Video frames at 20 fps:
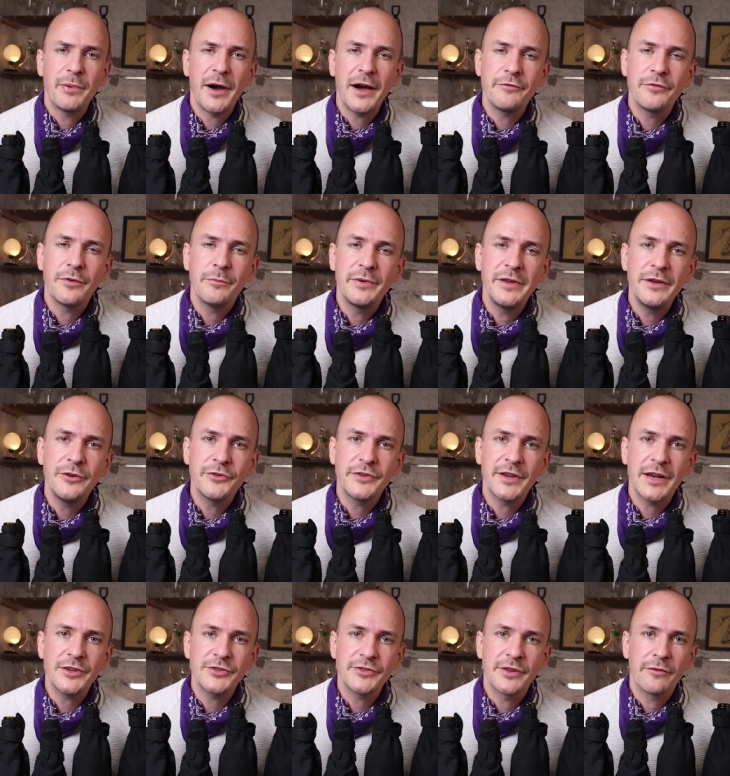Apart from
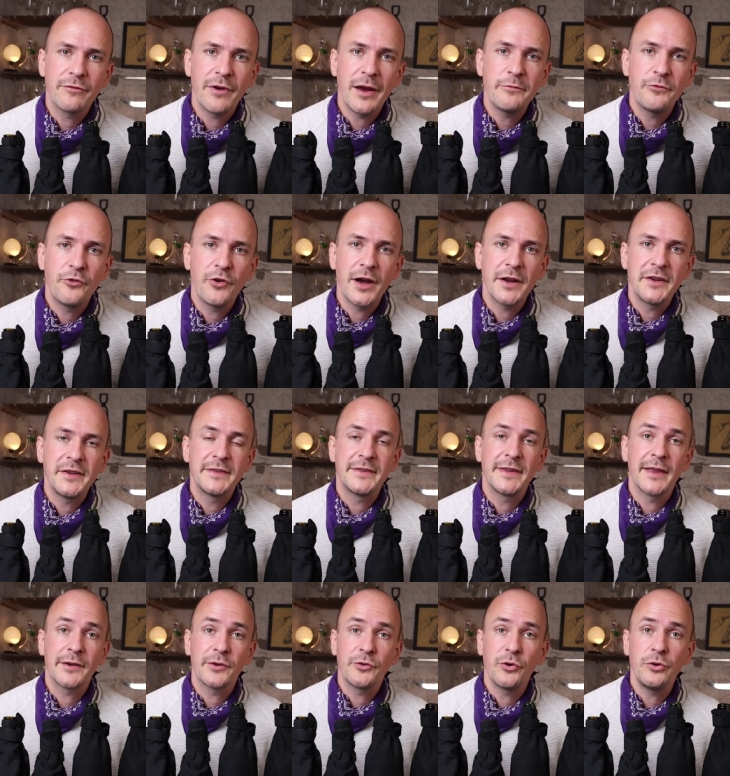Pinotage, the grape Grape varieties
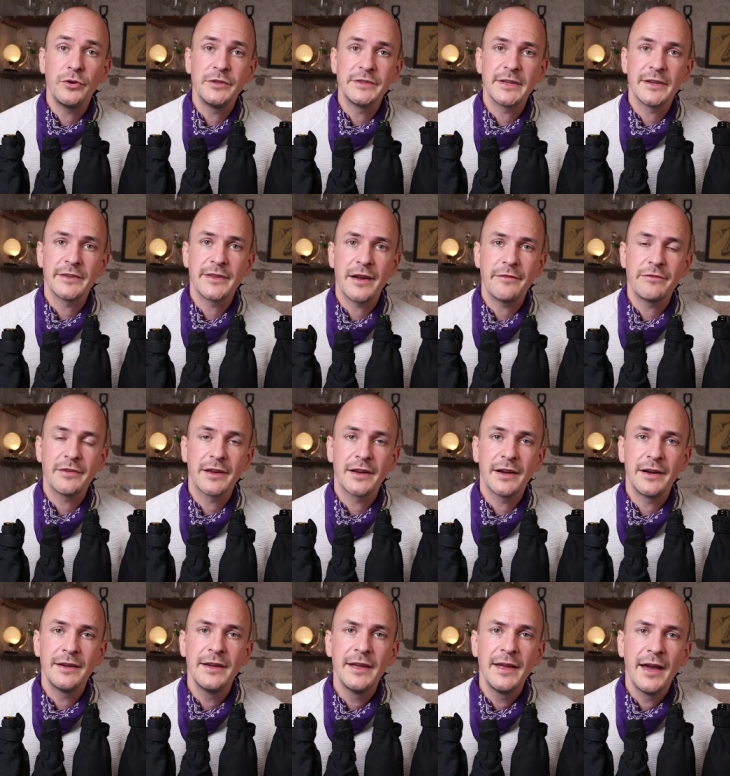that grow in South
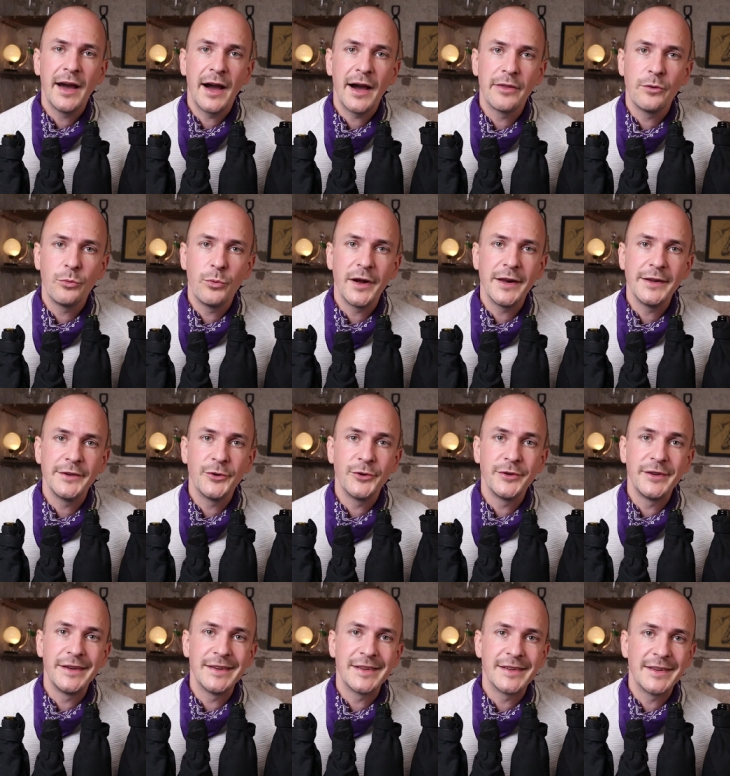Africa are the
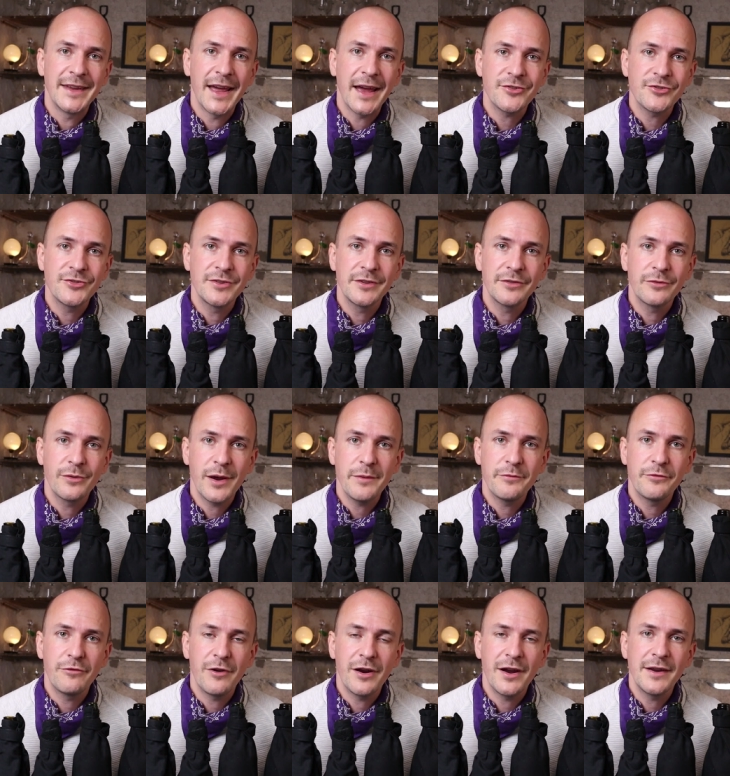well-known international
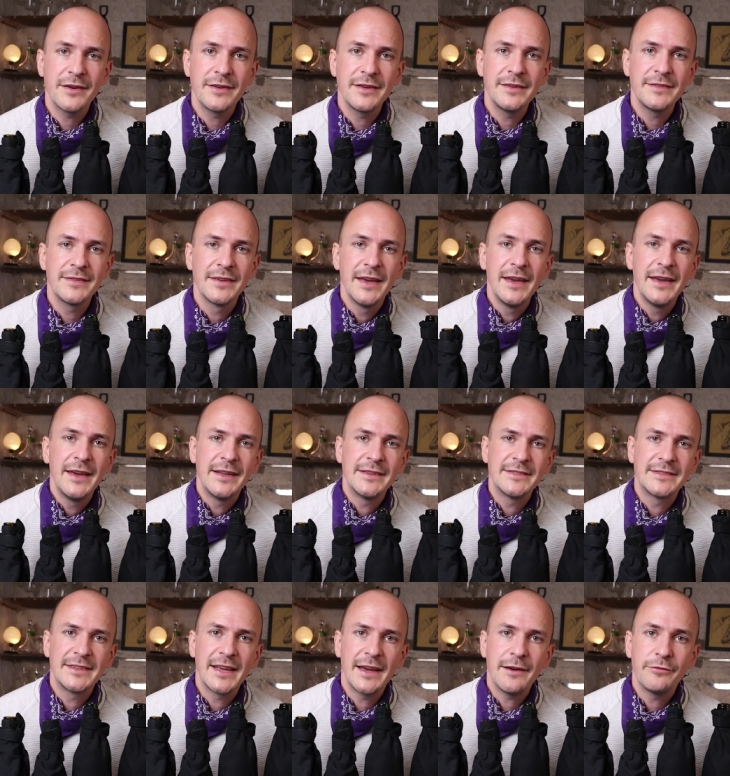grape varieties.
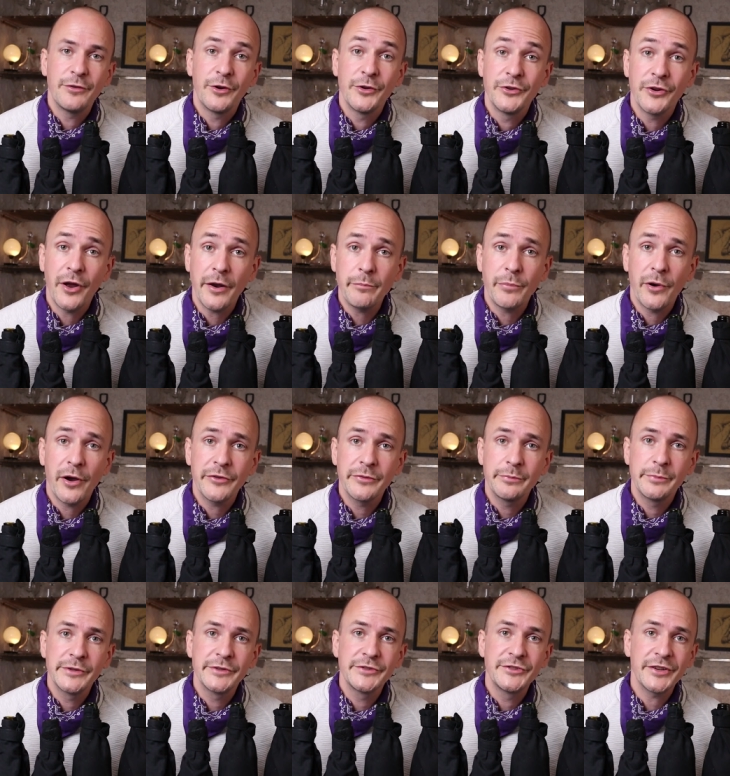It's therefore not
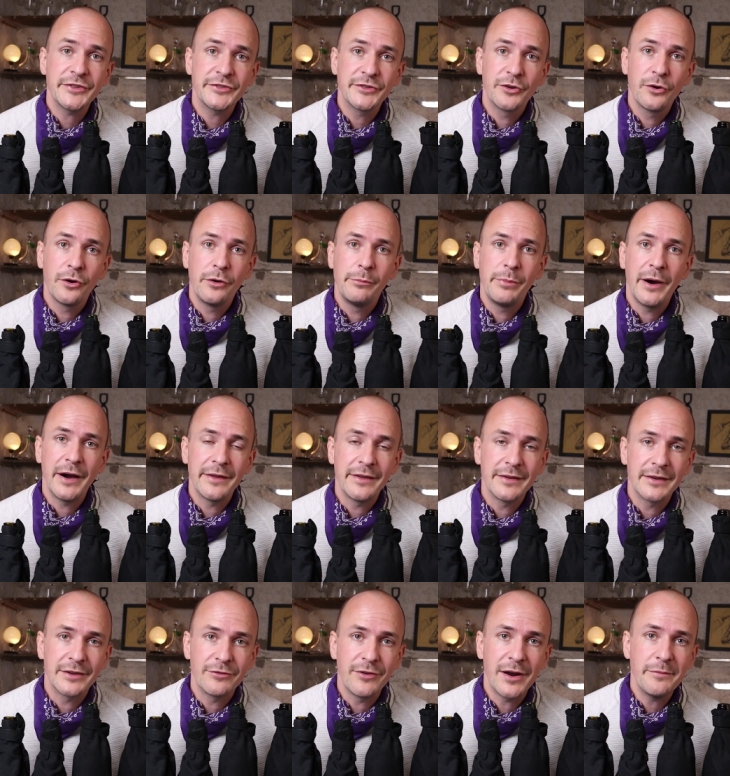possible just to go by
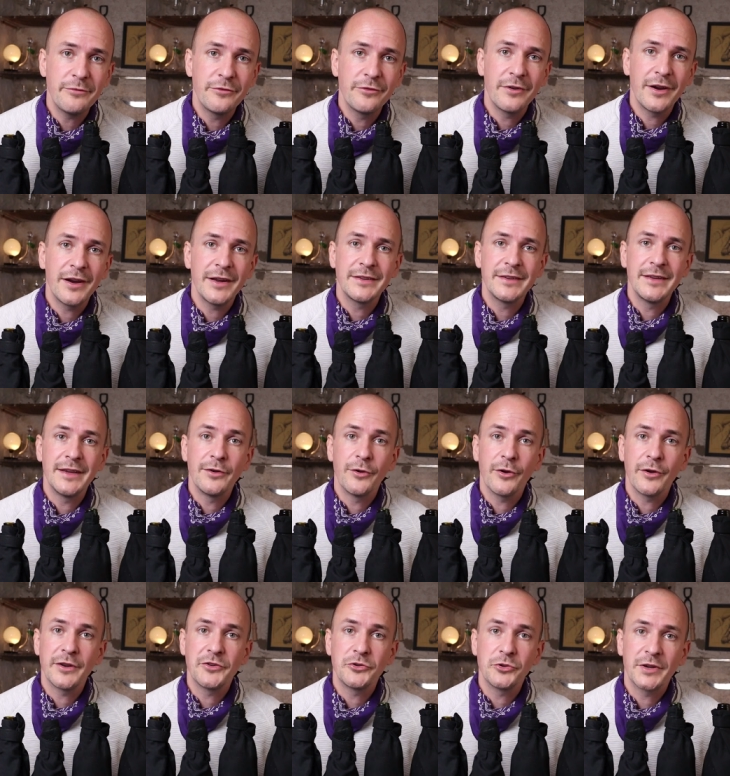the grape variety in
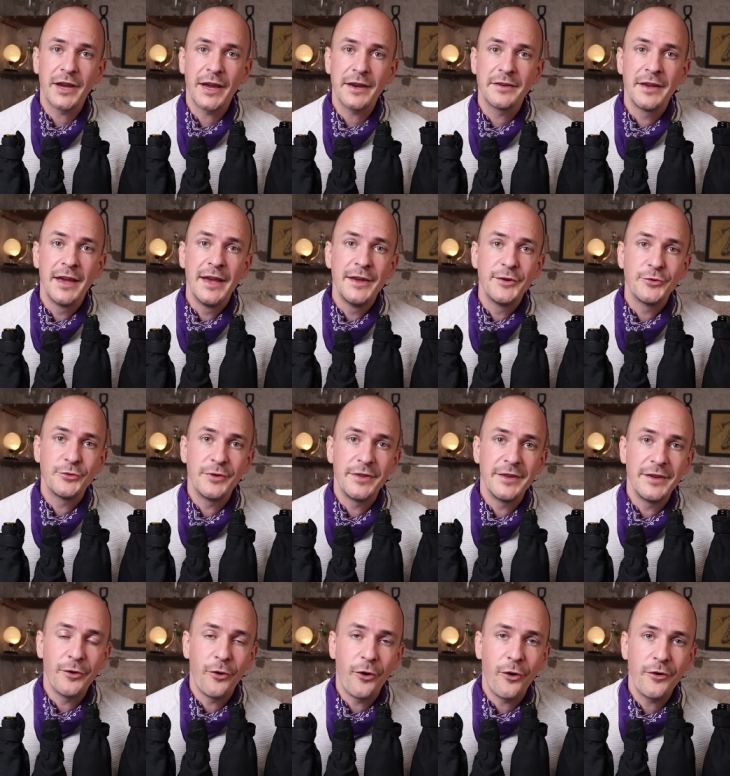order to get to
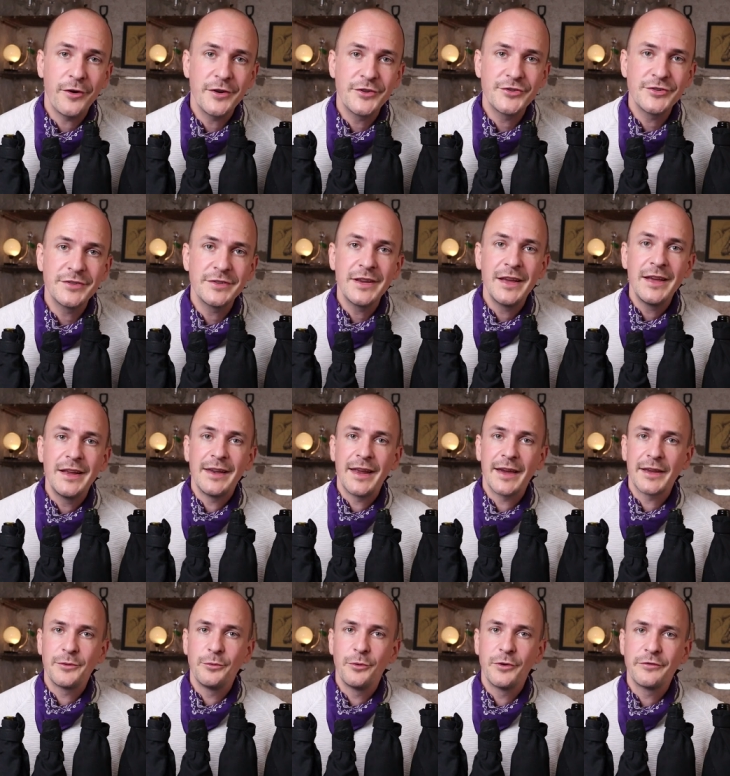the origin,
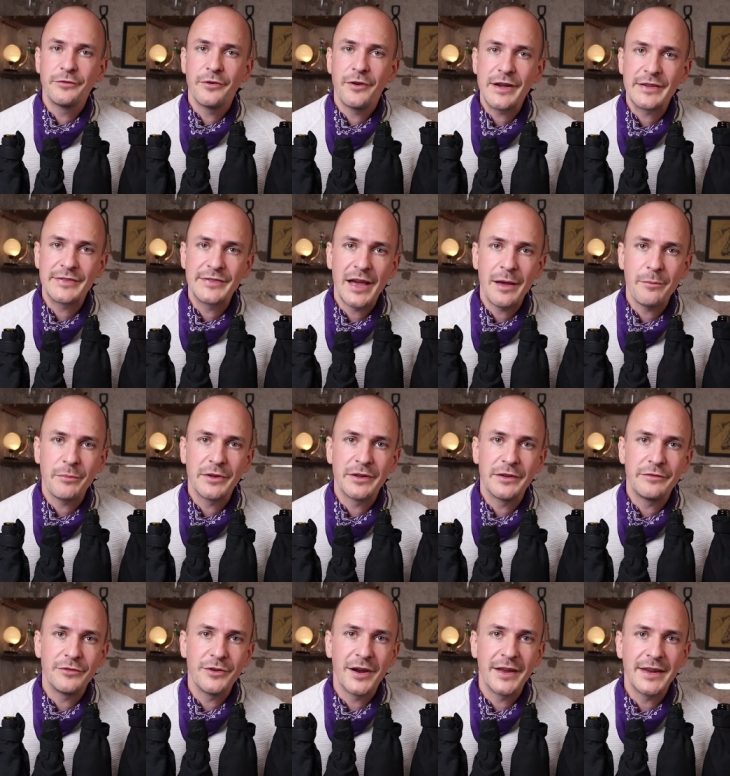like you would, for example,
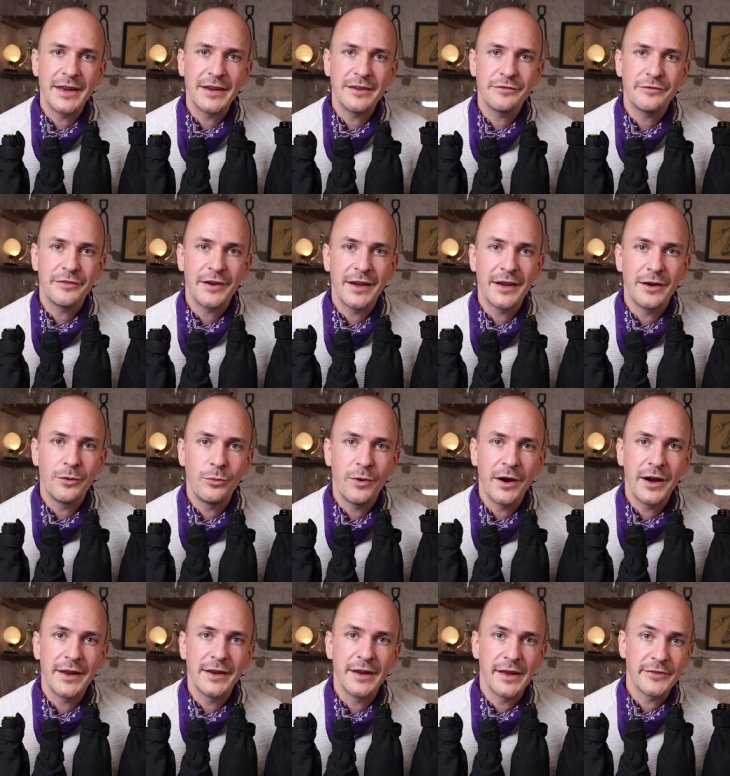if you identify a
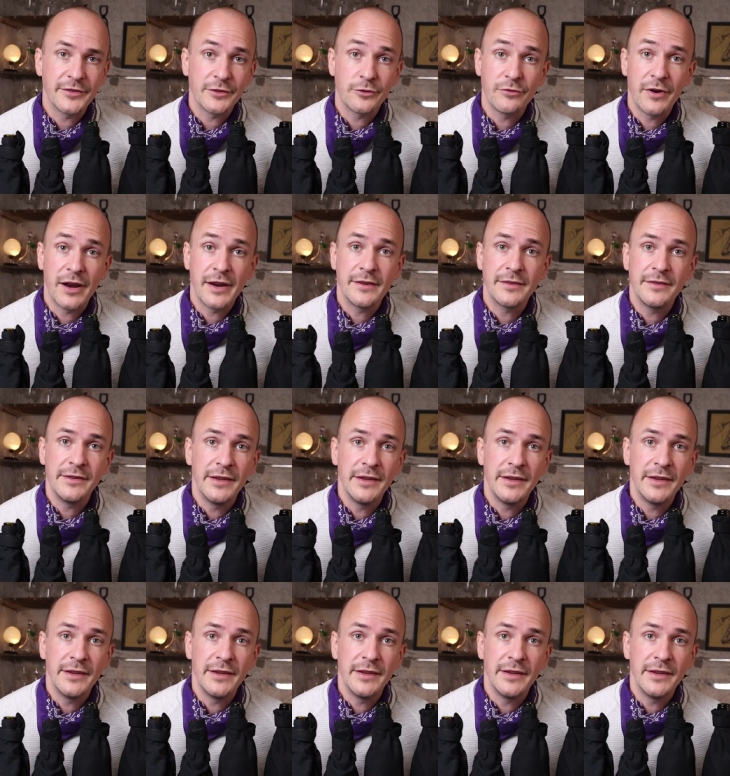wine as a great